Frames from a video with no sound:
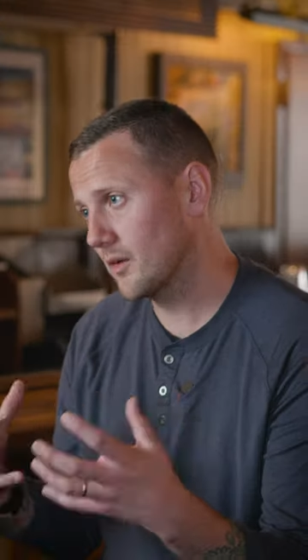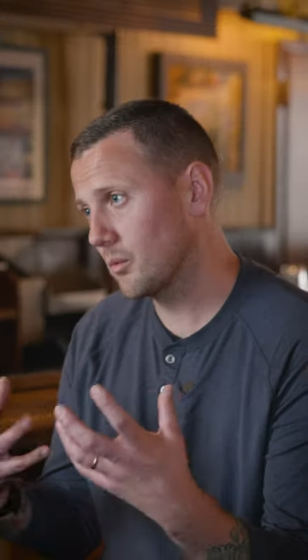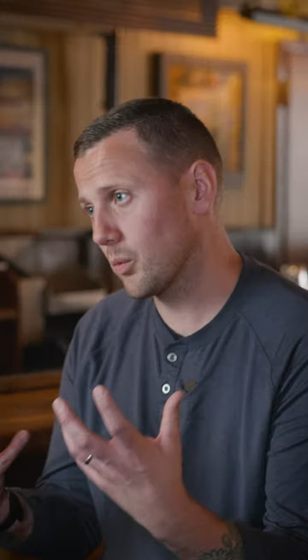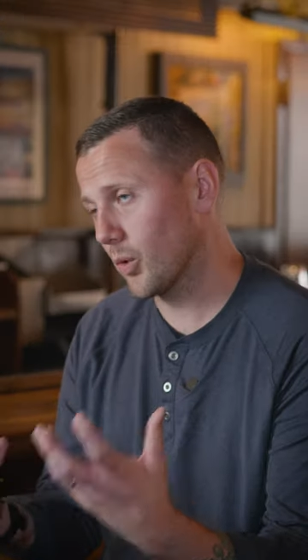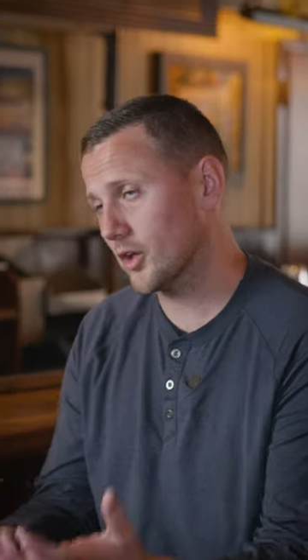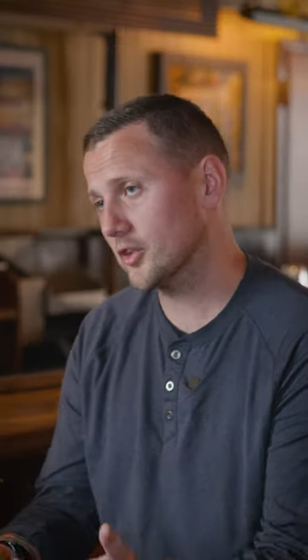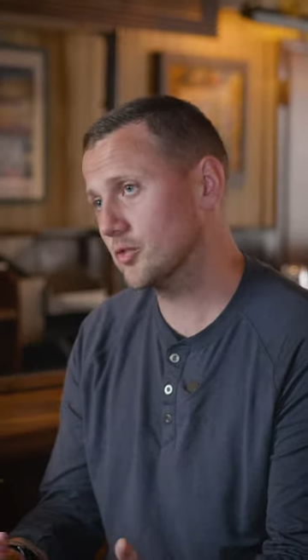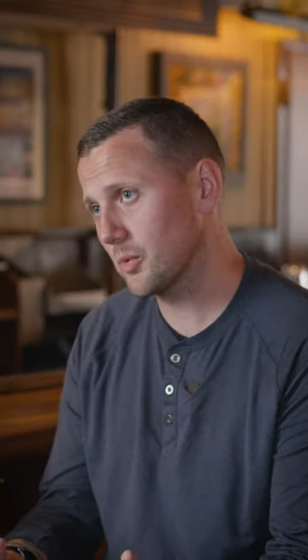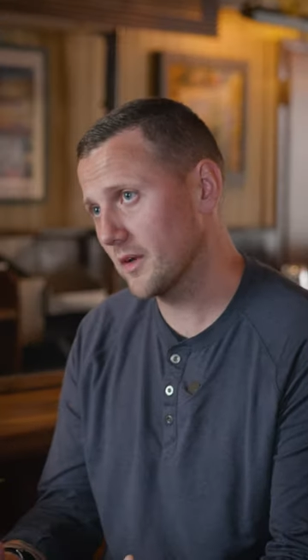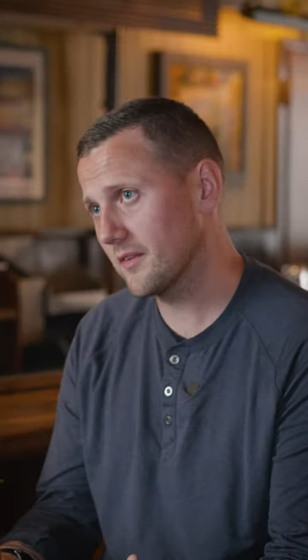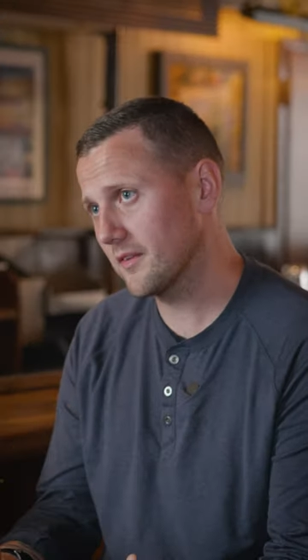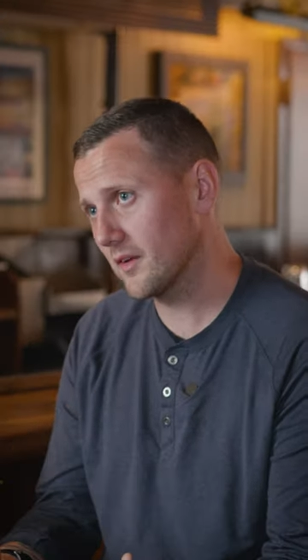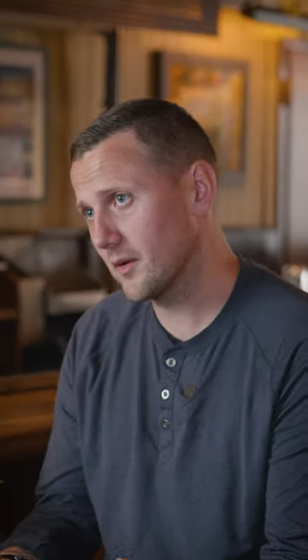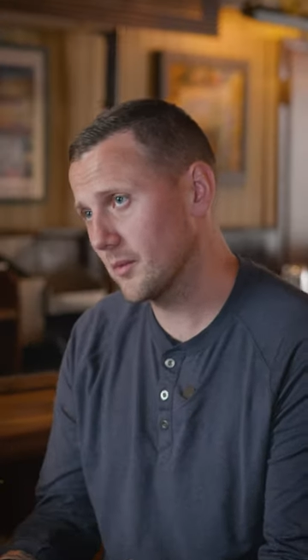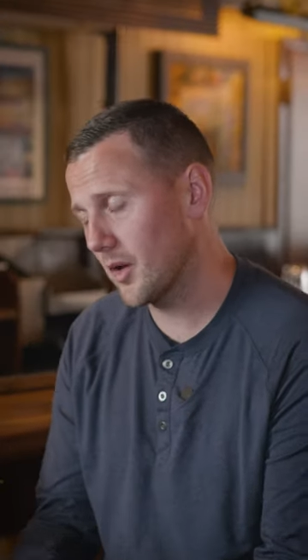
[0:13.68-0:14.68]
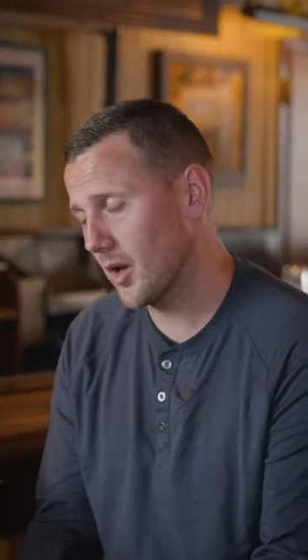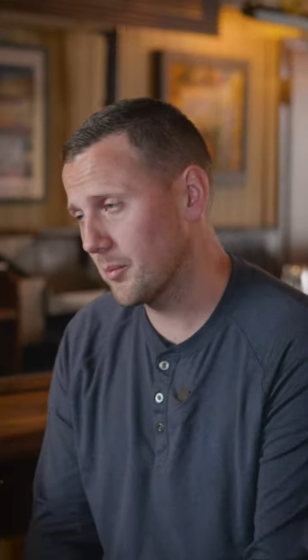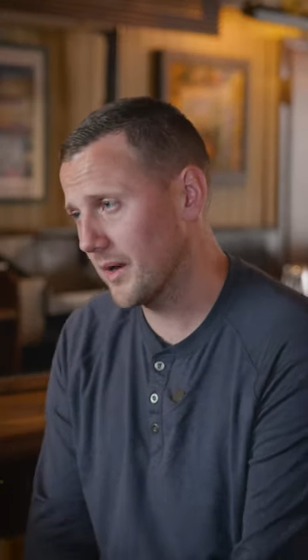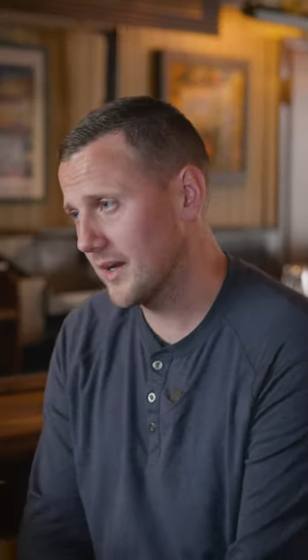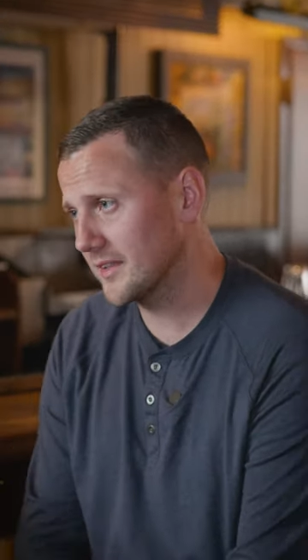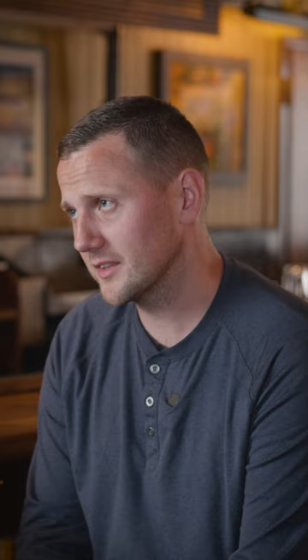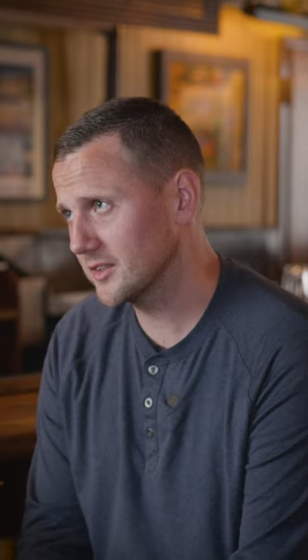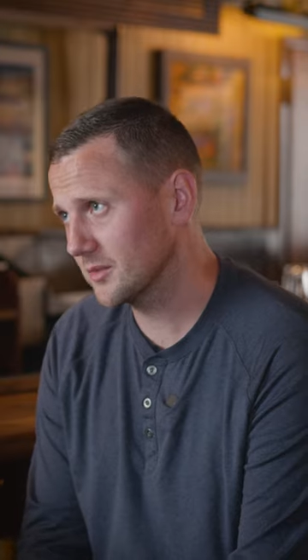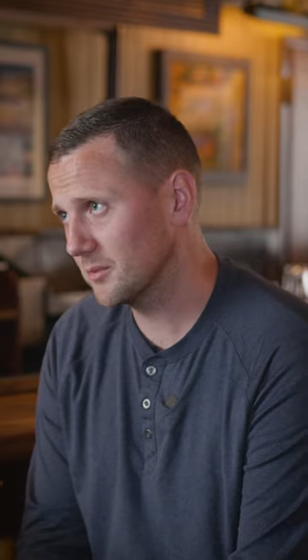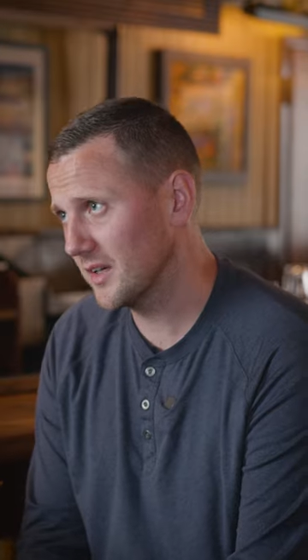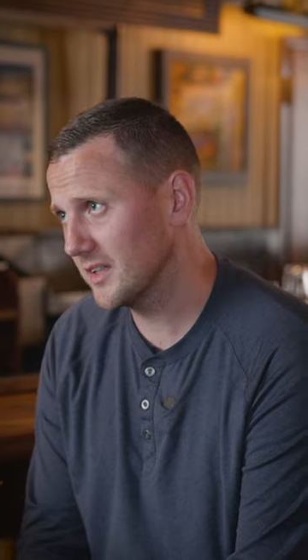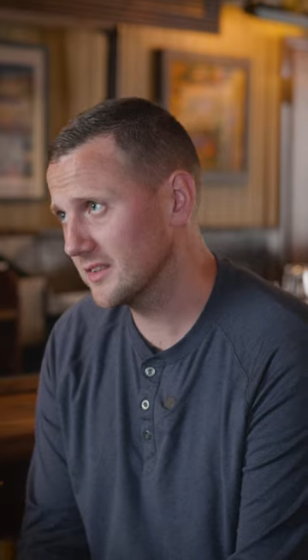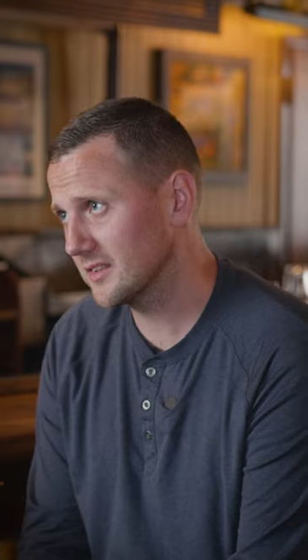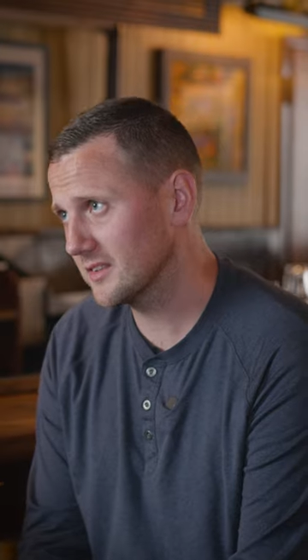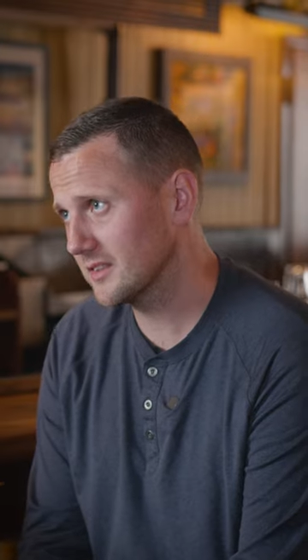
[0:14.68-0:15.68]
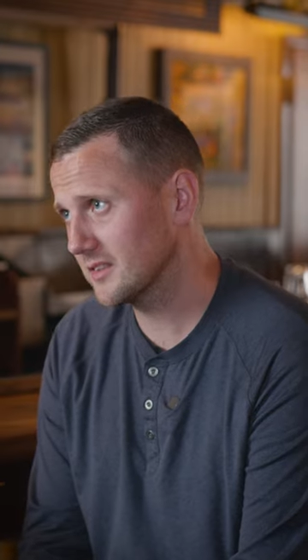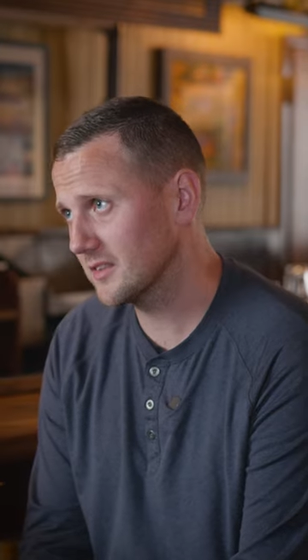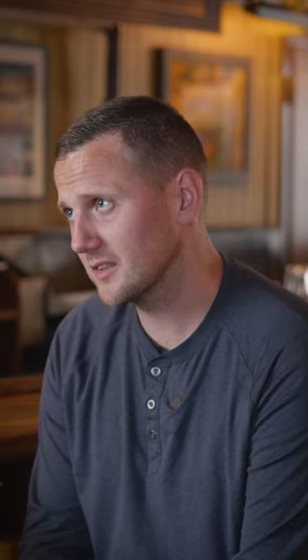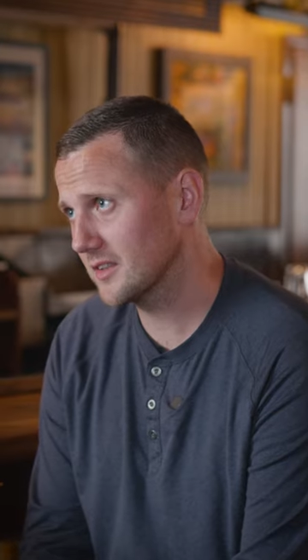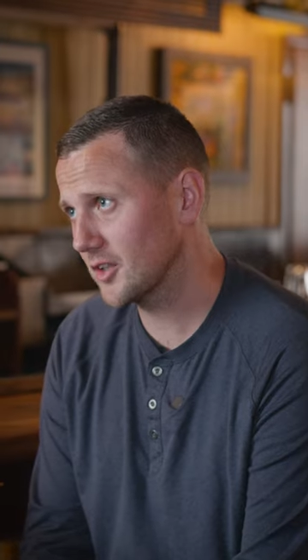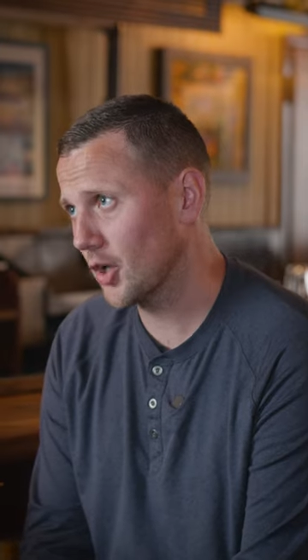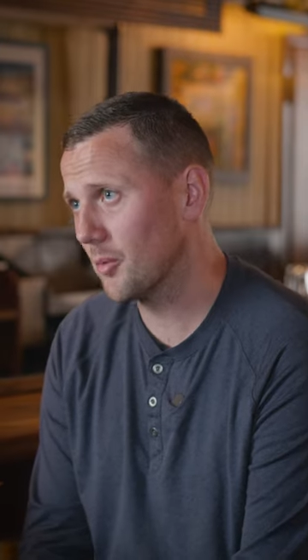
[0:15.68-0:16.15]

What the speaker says: that works with our bangers and mice is the